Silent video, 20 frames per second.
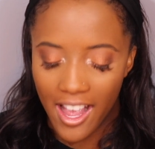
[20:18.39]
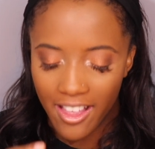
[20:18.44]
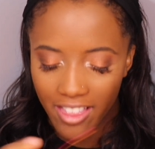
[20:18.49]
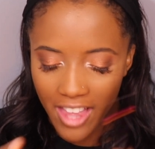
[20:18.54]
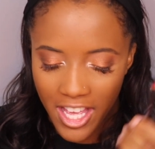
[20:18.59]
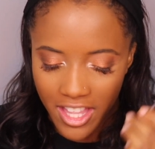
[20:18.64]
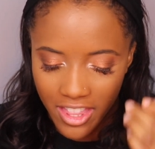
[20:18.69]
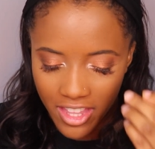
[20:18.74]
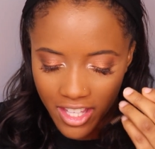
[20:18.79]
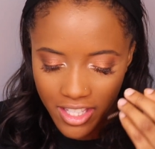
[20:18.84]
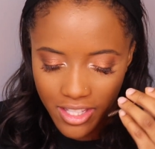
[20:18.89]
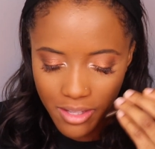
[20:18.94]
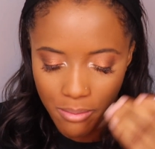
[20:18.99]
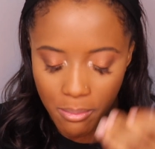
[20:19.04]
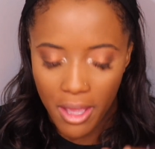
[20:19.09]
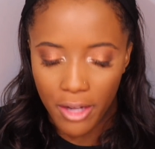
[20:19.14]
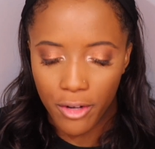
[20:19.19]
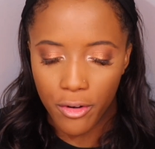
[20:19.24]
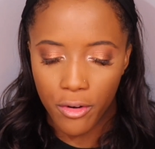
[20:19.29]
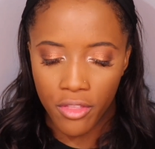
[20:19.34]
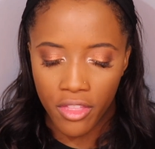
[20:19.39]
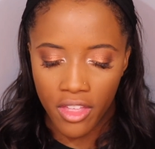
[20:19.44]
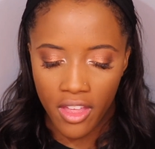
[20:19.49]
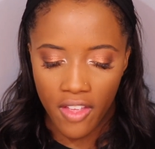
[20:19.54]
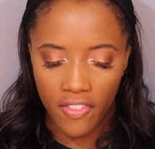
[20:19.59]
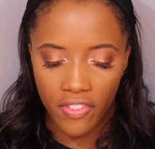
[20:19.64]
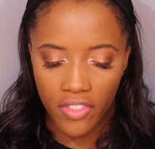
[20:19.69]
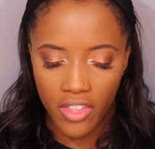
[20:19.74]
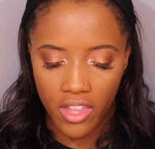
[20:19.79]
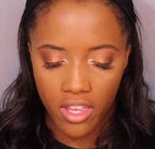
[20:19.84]
I like this better
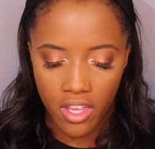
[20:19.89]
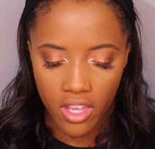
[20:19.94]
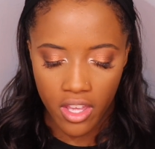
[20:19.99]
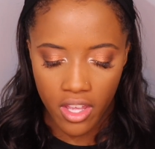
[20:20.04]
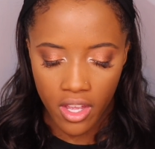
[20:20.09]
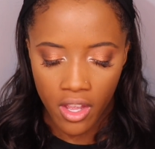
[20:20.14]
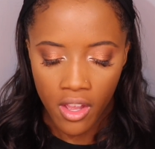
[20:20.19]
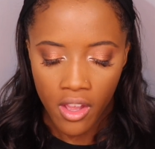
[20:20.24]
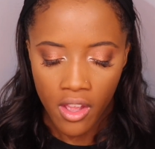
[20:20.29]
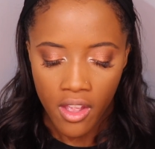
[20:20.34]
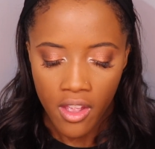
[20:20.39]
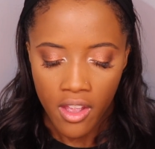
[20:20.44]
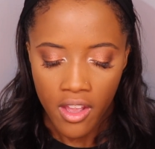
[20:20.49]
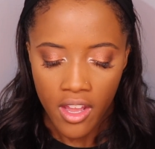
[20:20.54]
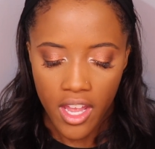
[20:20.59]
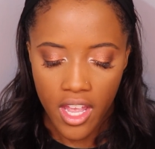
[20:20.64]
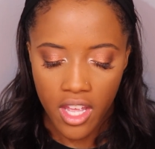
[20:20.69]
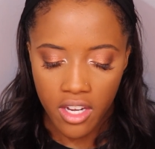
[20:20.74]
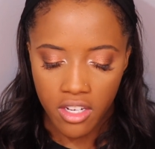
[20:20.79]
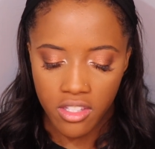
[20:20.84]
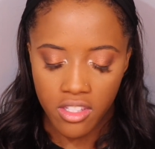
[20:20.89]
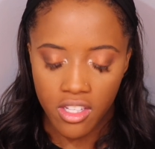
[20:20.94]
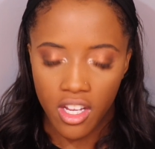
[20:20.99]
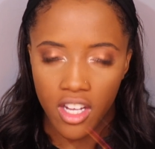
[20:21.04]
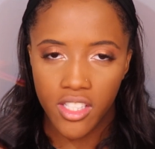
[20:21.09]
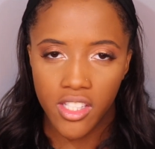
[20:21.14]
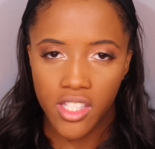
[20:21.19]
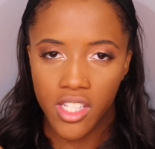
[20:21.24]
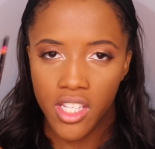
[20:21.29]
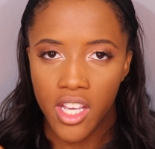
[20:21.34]
than the
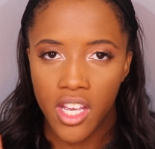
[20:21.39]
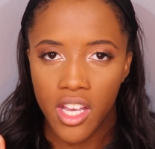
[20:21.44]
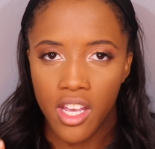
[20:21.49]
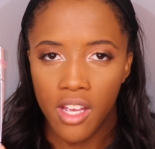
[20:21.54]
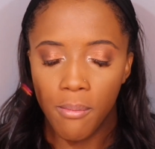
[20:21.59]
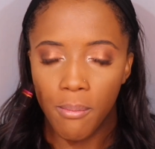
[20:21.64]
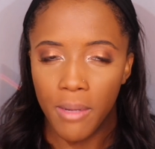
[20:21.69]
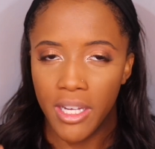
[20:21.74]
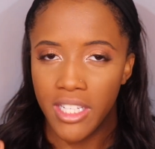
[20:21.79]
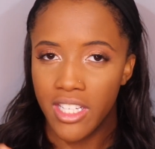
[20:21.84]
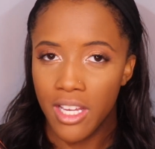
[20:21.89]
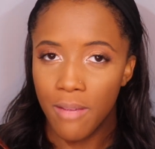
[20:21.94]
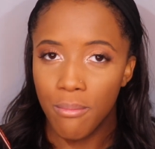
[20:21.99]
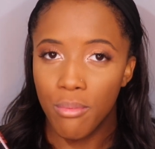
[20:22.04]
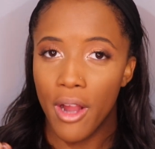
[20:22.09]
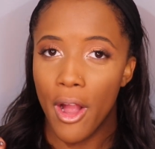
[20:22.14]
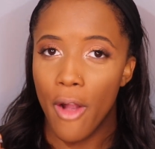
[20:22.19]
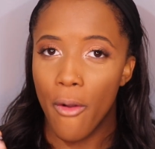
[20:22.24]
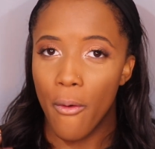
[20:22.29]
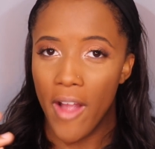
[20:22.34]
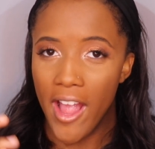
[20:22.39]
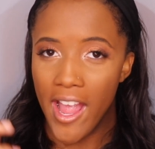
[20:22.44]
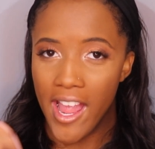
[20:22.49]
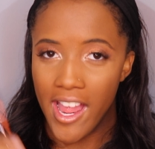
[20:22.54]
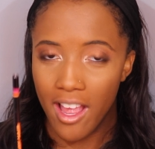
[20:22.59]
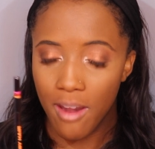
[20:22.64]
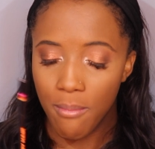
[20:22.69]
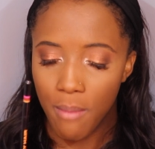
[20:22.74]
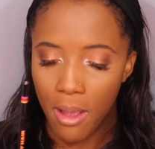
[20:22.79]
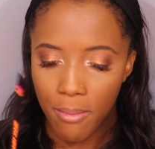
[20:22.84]
Anastasia, my dip brow,
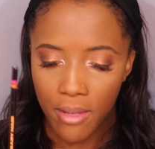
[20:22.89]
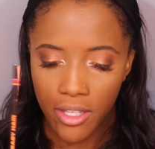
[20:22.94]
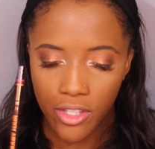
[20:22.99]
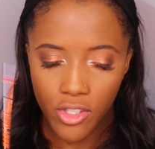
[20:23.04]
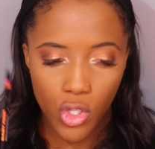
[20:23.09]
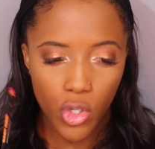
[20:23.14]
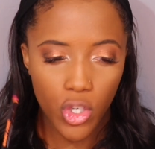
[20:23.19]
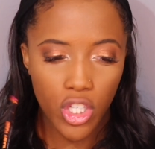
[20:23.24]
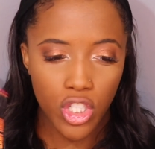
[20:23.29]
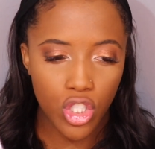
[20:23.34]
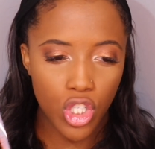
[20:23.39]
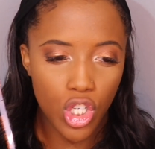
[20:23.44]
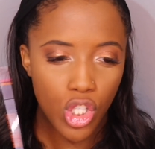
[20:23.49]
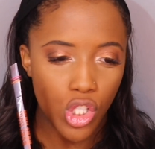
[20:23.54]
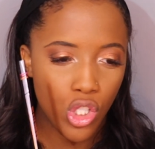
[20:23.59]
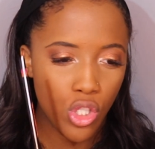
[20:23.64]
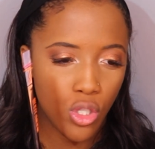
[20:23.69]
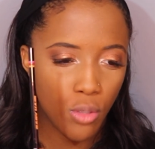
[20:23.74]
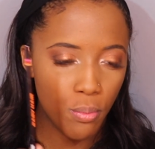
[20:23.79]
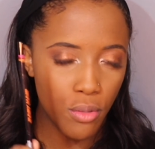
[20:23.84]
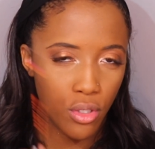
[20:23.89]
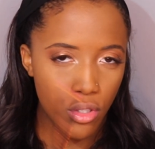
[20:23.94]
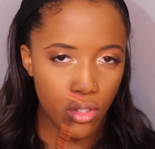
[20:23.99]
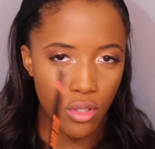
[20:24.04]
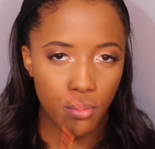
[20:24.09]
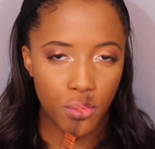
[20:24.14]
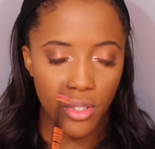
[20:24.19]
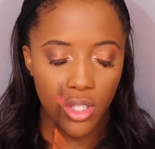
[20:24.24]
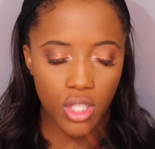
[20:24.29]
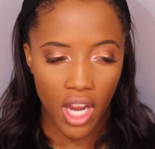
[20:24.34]
and my pencil. It's just super,
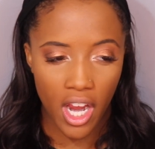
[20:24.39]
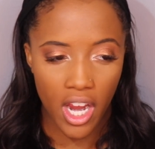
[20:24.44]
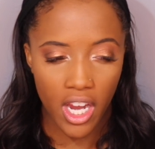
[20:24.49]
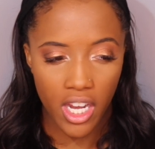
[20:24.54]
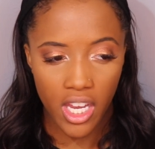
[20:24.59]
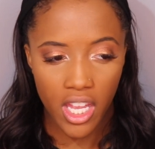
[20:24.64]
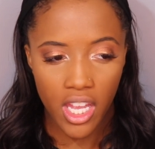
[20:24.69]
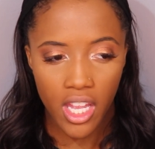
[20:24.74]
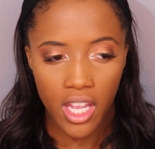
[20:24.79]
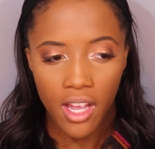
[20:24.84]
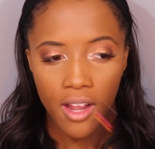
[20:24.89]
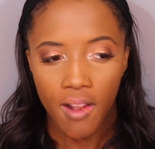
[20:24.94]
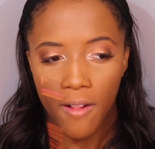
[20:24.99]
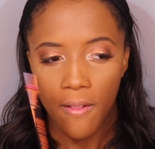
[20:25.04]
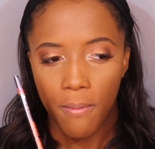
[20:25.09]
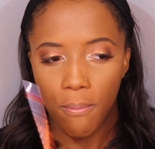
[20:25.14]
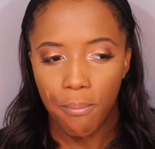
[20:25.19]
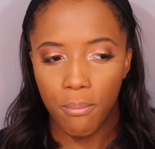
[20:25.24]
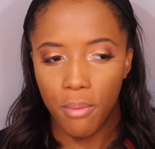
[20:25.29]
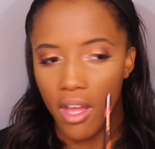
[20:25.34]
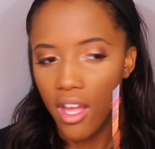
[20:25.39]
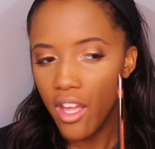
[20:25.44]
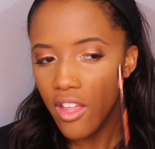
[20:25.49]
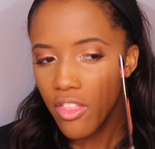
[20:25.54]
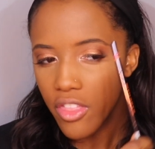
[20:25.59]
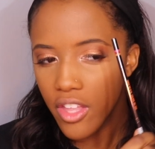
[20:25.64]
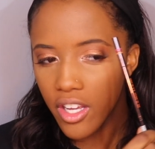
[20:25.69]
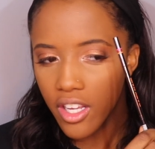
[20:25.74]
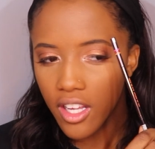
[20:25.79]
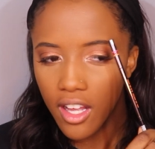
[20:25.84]
super tiny
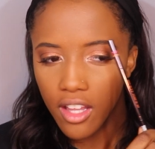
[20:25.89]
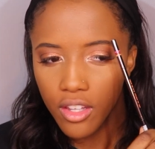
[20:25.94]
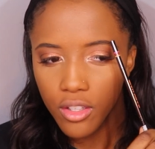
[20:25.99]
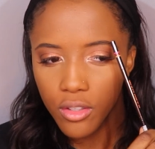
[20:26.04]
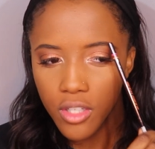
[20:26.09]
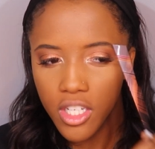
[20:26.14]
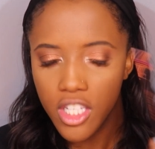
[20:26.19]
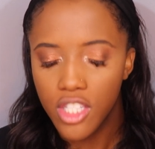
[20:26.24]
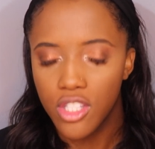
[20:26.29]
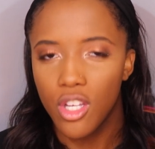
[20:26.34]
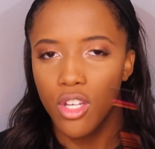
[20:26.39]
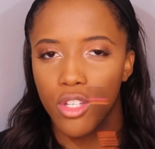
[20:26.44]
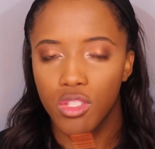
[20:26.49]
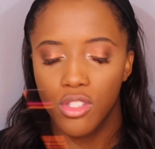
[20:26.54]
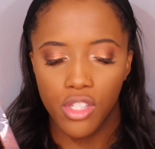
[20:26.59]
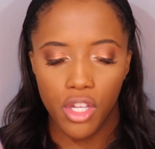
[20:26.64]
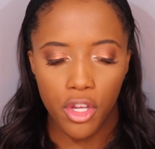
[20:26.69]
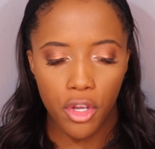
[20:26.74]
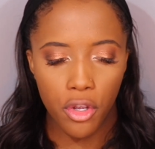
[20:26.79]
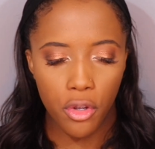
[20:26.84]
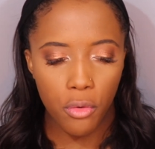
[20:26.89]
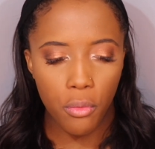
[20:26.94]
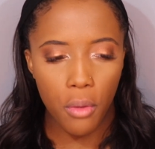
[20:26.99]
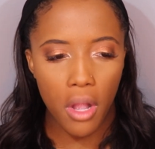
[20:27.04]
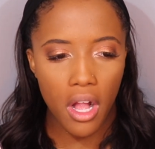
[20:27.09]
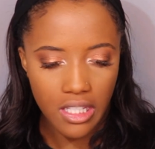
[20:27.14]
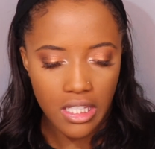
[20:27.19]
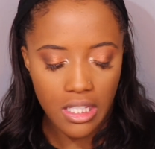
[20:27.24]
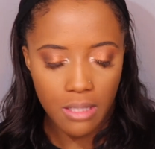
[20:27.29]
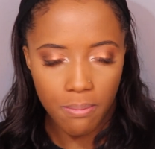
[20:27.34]
but the color is
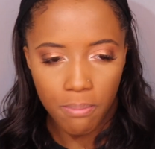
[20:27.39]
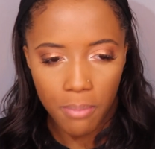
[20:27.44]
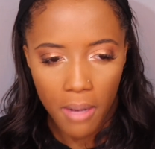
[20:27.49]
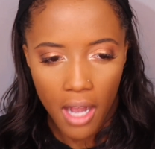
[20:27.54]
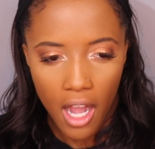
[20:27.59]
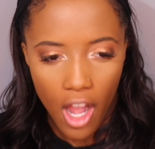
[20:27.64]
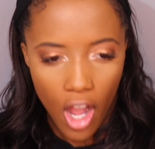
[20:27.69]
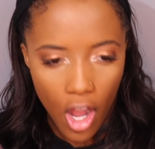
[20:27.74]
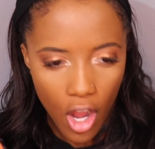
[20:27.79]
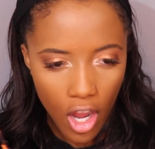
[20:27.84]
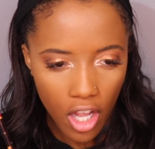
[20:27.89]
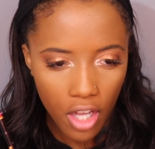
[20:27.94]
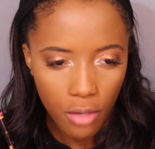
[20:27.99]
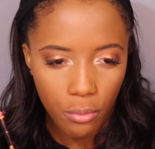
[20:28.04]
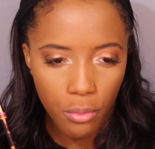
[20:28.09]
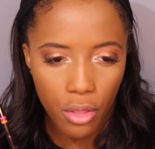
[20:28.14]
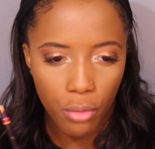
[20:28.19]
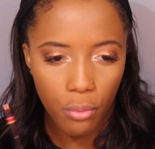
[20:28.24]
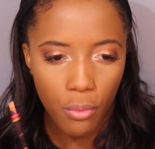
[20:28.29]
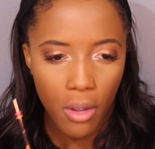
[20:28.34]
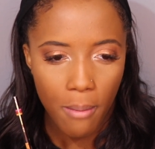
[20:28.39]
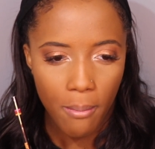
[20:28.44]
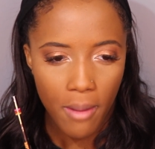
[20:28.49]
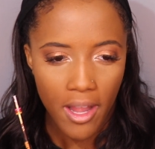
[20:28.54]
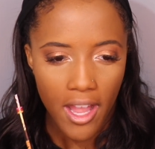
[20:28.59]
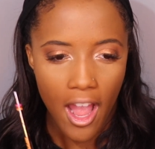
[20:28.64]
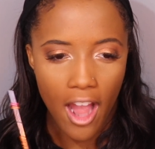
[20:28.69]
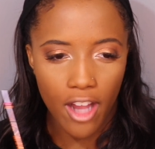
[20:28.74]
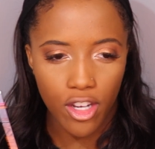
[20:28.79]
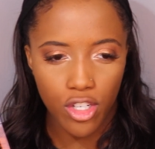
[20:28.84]
also spot on with what
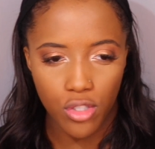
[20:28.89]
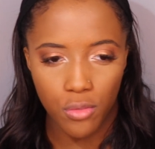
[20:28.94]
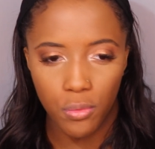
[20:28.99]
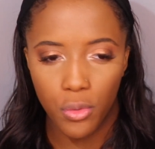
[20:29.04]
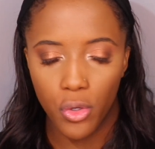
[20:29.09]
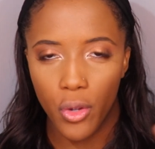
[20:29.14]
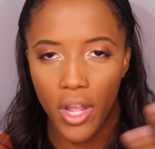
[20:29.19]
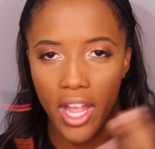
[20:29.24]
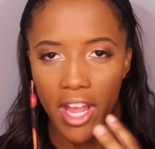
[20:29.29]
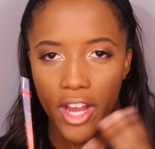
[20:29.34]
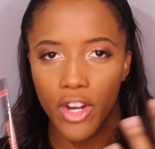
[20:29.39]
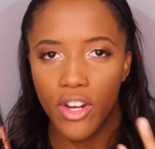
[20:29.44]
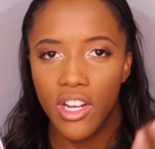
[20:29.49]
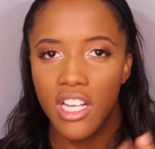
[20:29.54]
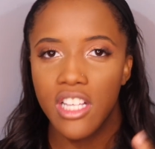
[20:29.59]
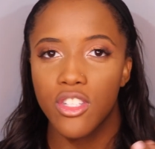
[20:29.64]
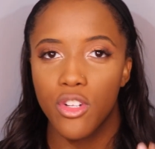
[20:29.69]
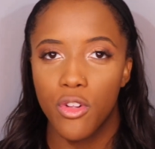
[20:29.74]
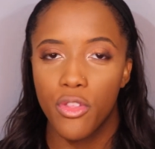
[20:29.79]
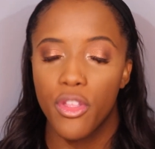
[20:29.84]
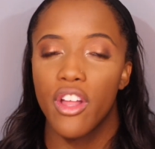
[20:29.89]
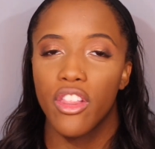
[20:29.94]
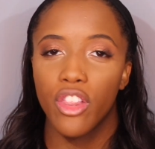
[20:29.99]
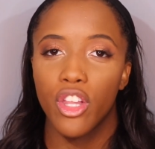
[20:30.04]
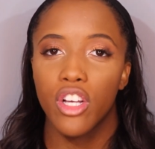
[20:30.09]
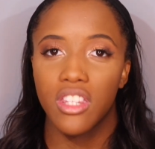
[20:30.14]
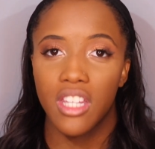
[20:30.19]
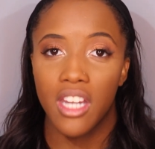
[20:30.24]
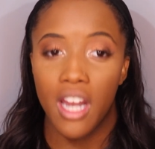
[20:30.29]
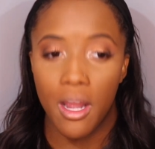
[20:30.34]
my actual hair is or that
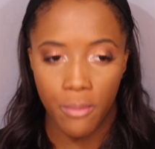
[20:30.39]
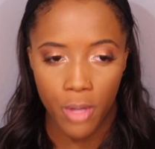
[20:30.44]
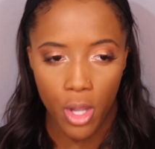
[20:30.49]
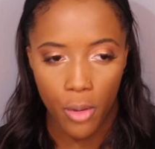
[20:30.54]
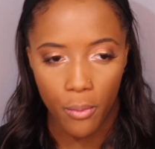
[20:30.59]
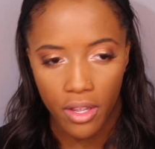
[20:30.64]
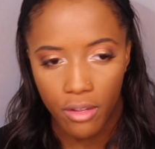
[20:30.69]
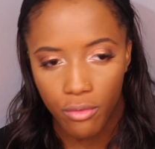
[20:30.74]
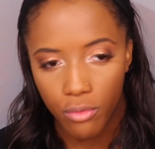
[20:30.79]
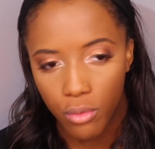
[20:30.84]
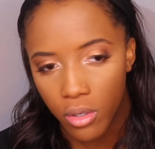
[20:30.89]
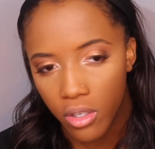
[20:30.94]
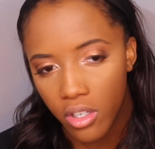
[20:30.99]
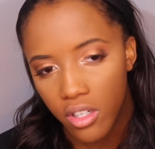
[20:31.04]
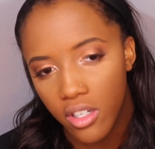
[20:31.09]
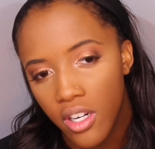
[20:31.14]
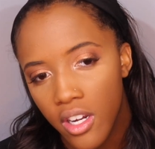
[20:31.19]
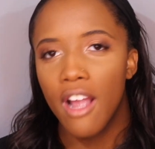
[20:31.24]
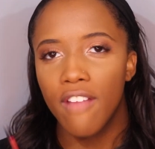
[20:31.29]
look that I'm going for.